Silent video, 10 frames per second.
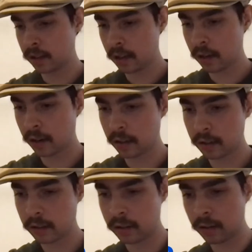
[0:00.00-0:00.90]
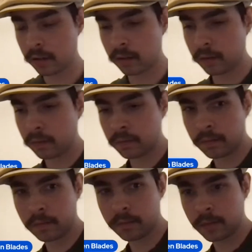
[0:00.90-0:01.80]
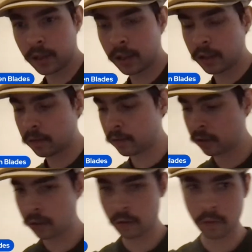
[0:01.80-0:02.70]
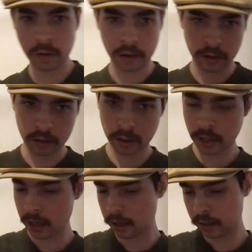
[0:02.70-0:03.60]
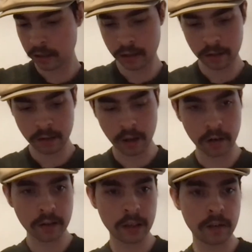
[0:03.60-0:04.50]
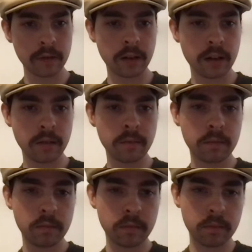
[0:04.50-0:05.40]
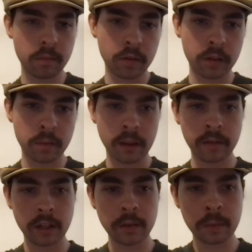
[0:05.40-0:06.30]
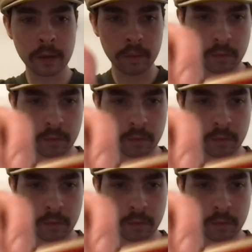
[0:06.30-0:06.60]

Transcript: All right. So I have two case Congress knives right here. Both of them have sheepsfoot.